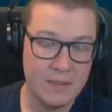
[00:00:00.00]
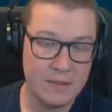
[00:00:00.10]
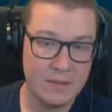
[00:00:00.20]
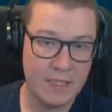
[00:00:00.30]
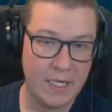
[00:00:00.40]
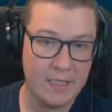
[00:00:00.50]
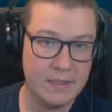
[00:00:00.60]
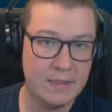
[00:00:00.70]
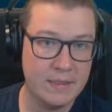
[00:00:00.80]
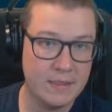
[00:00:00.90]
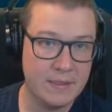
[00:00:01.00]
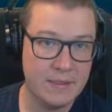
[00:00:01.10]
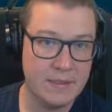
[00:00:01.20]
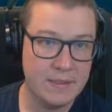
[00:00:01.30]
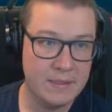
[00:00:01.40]
Okay.
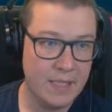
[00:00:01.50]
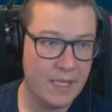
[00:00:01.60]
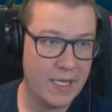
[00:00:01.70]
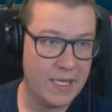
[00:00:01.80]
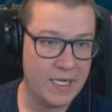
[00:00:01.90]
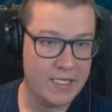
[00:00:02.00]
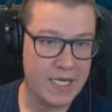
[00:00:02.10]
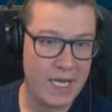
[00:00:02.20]
And they need to